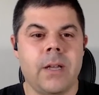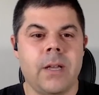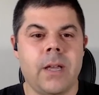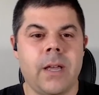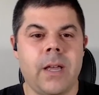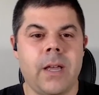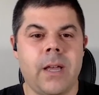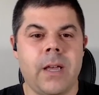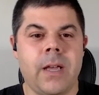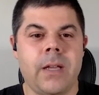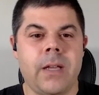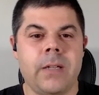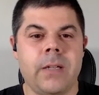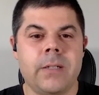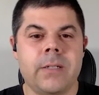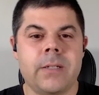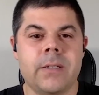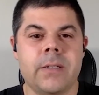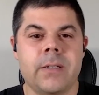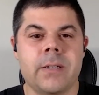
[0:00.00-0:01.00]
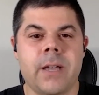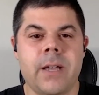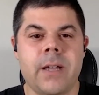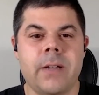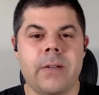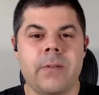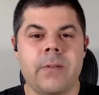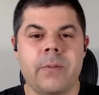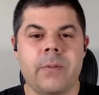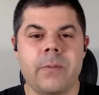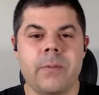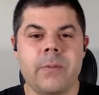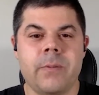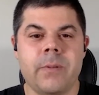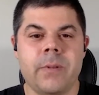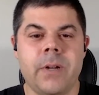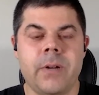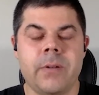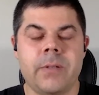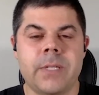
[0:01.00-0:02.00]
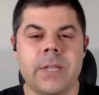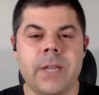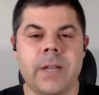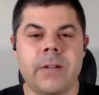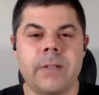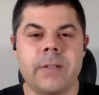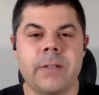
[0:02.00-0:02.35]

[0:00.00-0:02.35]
and kind of settle